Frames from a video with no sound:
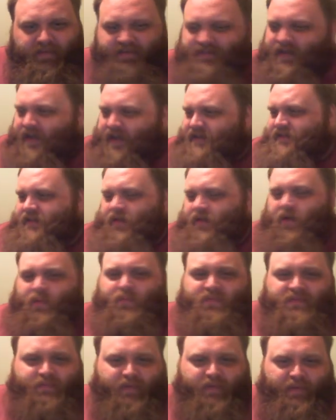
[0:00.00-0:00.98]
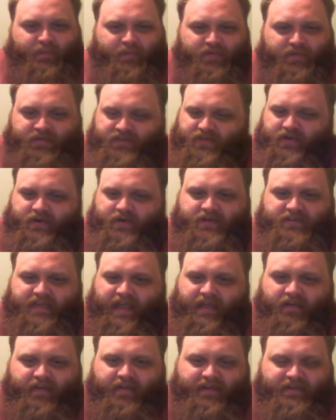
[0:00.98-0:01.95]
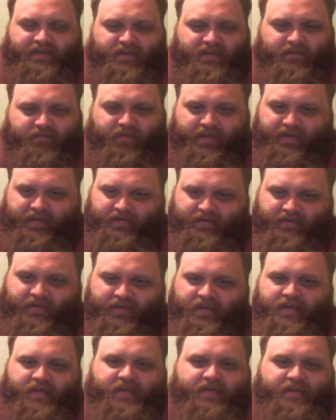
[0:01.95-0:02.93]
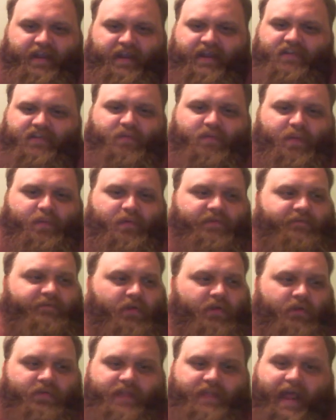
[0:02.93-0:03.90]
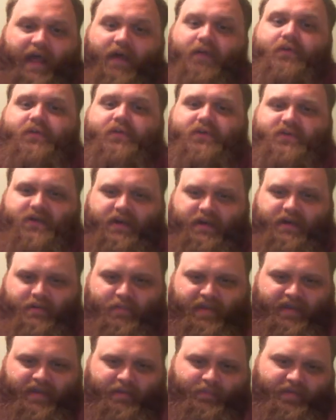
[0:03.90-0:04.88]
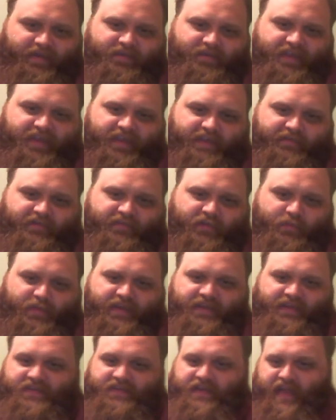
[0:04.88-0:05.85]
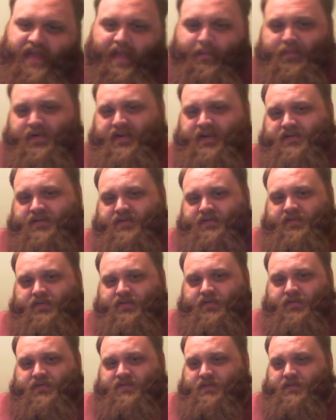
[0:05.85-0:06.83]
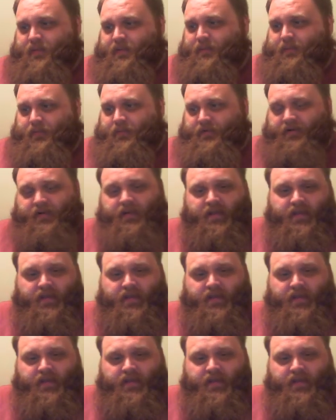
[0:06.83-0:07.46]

It's not to the homeless people. Sure as hell ain't to the fucking native people, even though now they're trying to make a big thing of it because it happened to get to the news that people are,